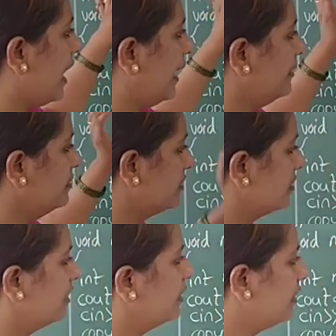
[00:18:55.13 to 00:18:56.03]
and
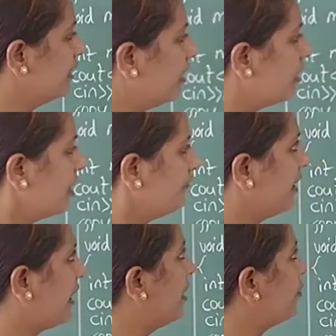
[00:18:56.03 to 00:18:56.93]
here
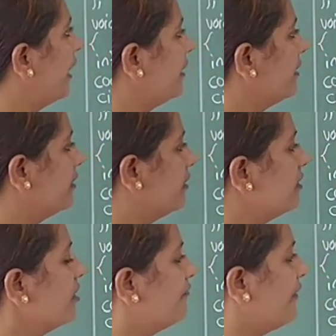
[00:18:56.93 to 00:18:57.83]
we calculated
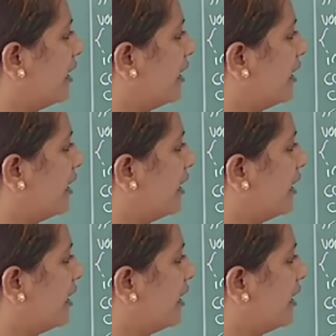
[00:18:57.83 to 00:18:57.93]
a